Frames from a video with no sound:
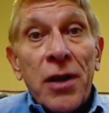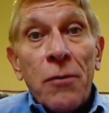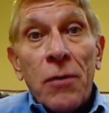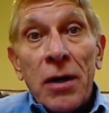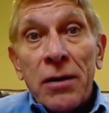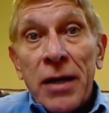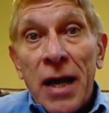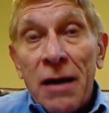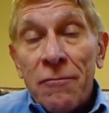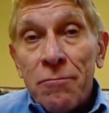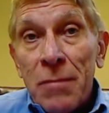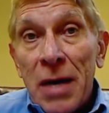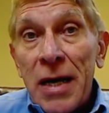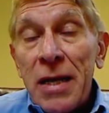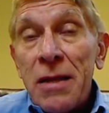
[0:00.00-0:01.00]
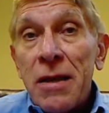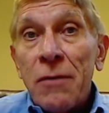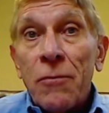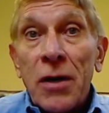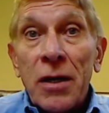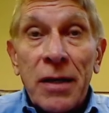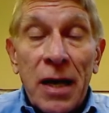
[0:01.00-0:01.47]
They want to have money. They
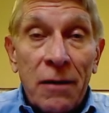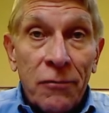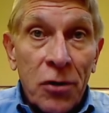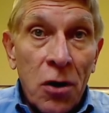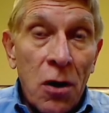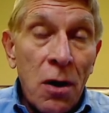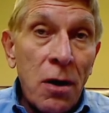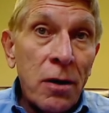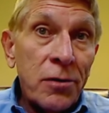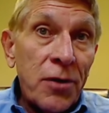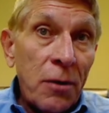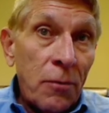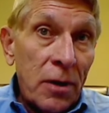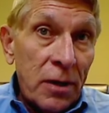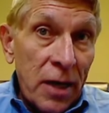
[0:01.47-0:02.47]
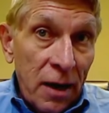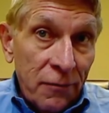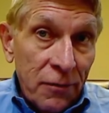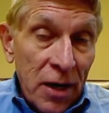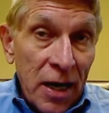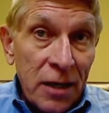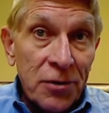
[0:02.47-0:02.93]
want to have cars. They want to have
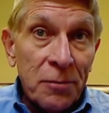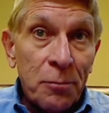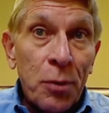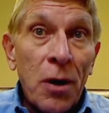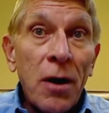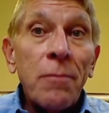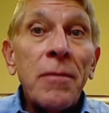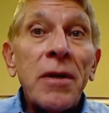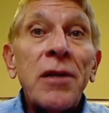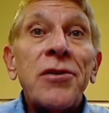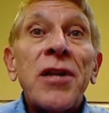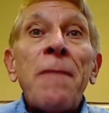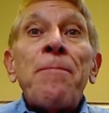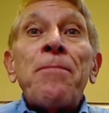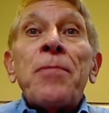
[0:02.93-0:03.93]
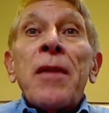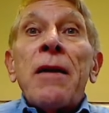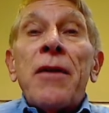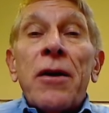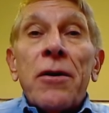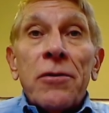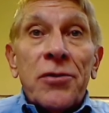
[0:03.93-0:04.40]
nice apartments.
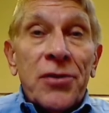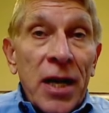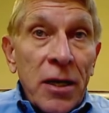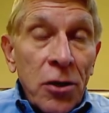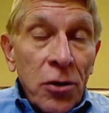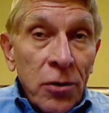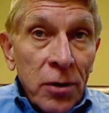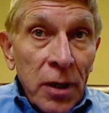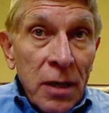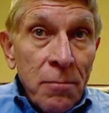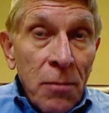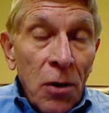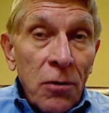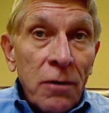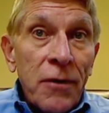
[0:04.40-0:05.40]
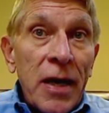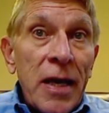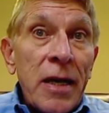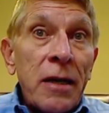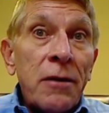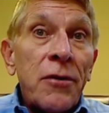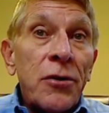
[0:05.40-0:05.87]
They're secularly
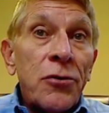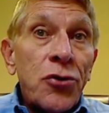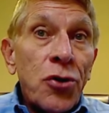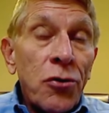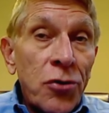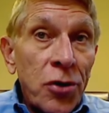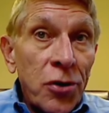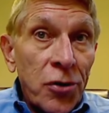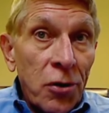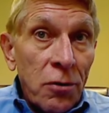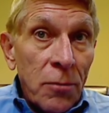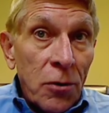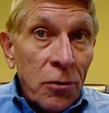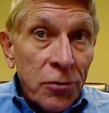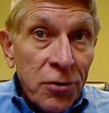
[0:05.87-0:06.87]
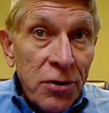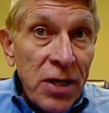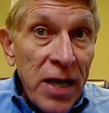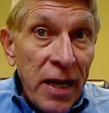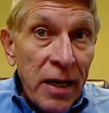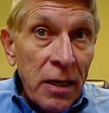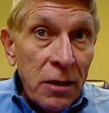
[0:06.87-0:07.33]
motivated. The church is almost
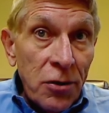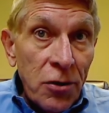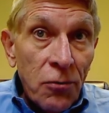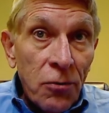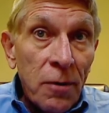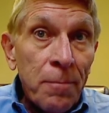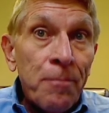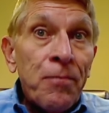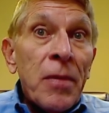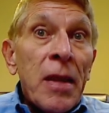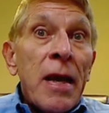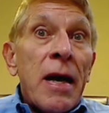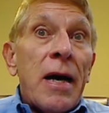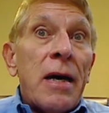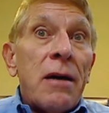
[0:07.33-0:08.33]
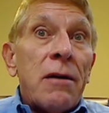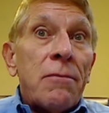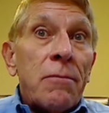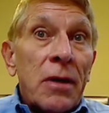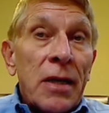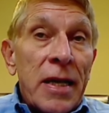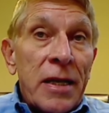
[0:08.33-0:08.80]
dead in Europe.
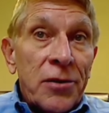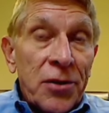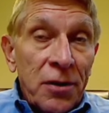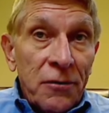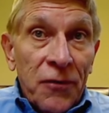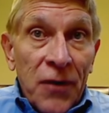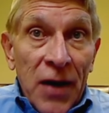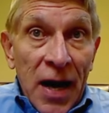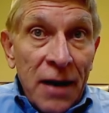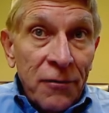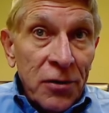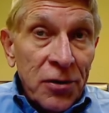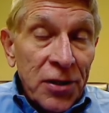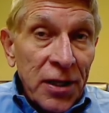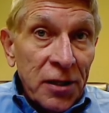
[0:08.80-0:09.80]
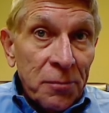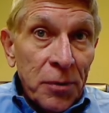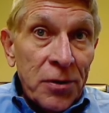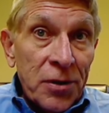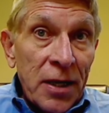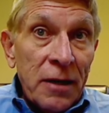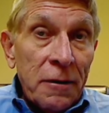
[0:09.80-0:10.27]
Less than 5 or
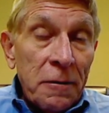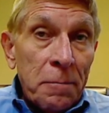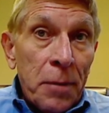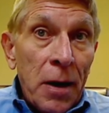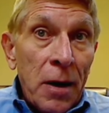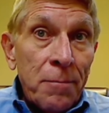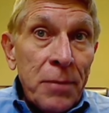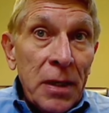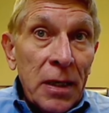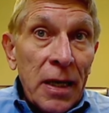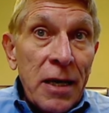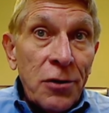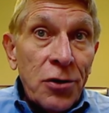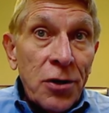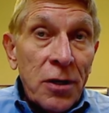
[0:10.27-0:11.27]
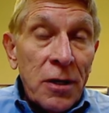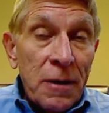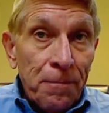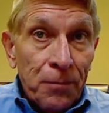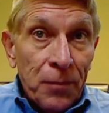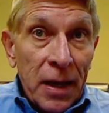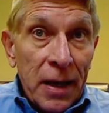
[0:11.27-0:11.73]
6% of the population,
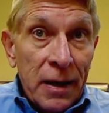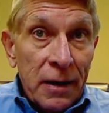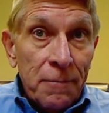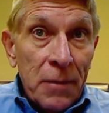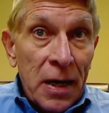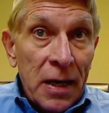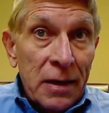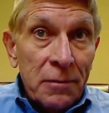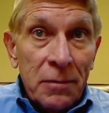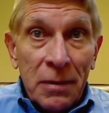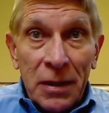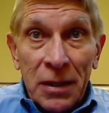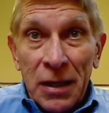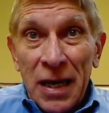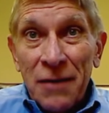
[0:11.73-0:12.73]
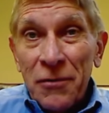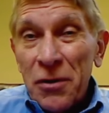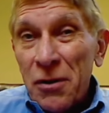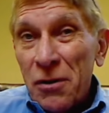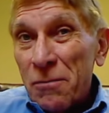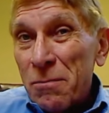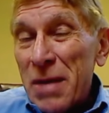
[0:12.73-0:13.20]
even
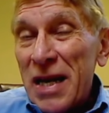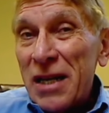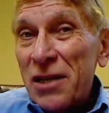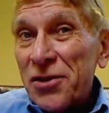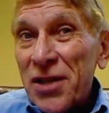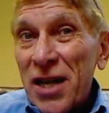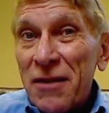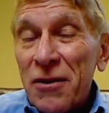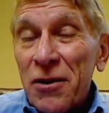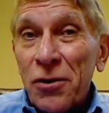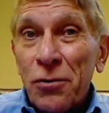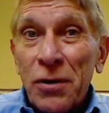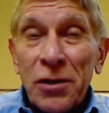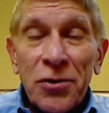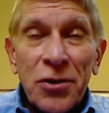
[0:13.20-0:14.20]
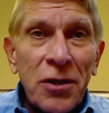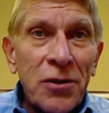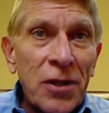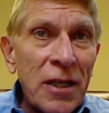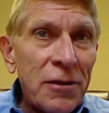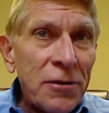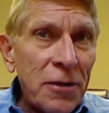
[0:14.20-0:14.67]
though many say they're Christians,
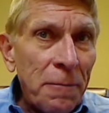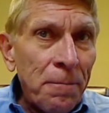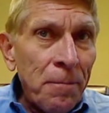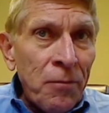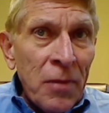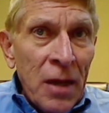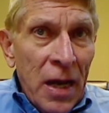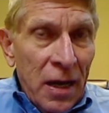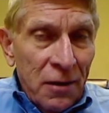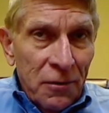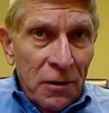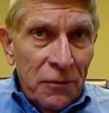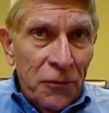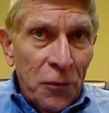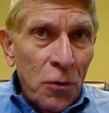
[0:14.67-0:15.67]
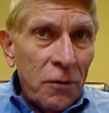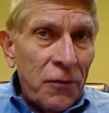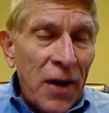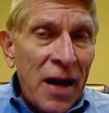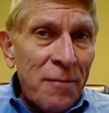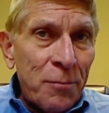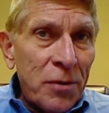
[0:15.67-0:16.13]
less than 4 or
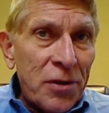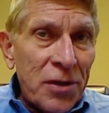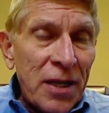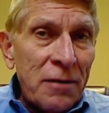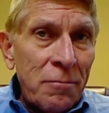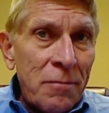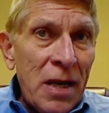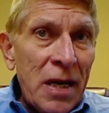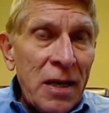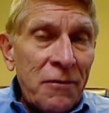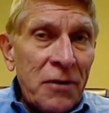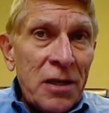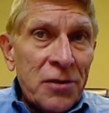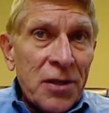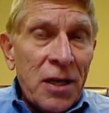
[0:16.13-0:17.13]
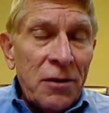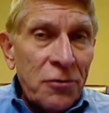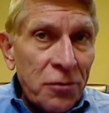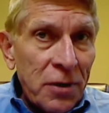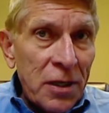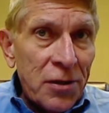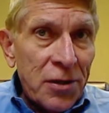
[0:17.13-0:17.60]
5%. Many of these
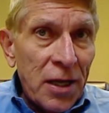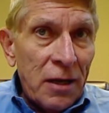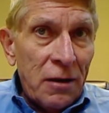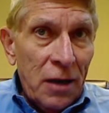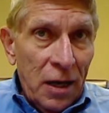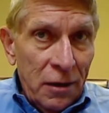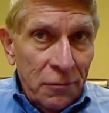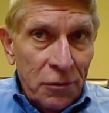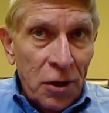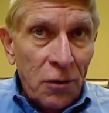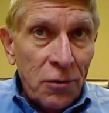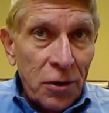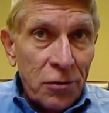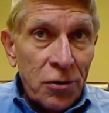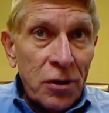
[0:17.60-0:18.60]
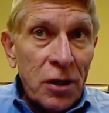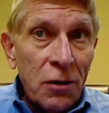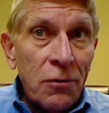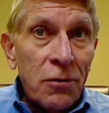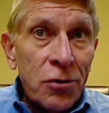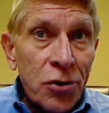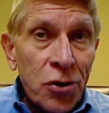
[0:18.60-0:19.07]
countries go
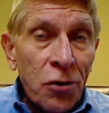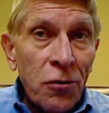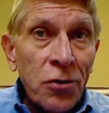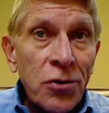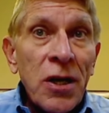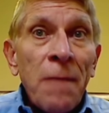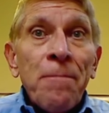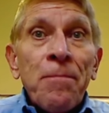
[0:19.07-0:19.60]
to church.